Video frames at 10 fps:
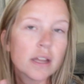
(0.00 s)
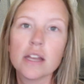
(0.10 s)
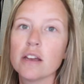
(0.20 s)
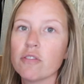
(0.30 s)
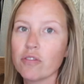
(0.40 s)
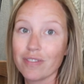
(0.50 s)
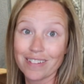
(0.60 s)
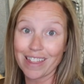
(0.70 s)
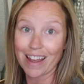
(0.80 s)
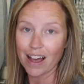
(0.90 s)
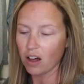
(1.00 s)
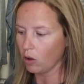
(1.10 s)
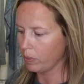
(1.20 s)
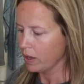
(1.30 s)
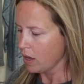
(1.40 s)
if they
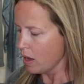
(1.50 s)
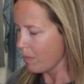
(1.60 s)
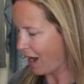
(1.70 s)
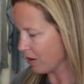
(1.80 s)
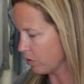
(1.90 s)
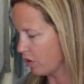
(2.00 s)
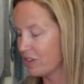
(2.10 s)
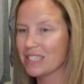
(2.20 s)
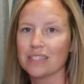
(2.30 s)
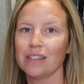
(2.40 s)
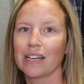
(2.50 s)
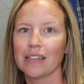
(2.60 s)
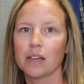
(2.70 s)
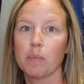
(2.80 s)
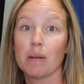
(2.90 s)
help. But I don't know if it's still like a
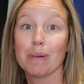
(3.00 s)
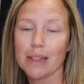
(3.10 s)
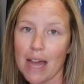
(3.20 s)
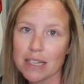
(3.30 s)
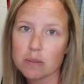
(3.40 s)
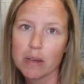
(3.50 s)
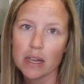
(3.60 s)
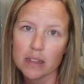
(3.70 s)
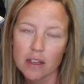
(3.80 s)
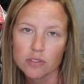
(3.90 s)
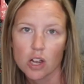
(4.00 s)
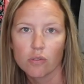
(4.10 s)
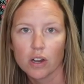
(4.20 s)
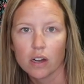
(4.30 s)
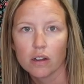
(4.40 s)
little bit of melasma left
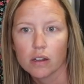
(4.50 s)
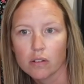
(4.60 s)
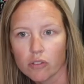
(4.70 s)
over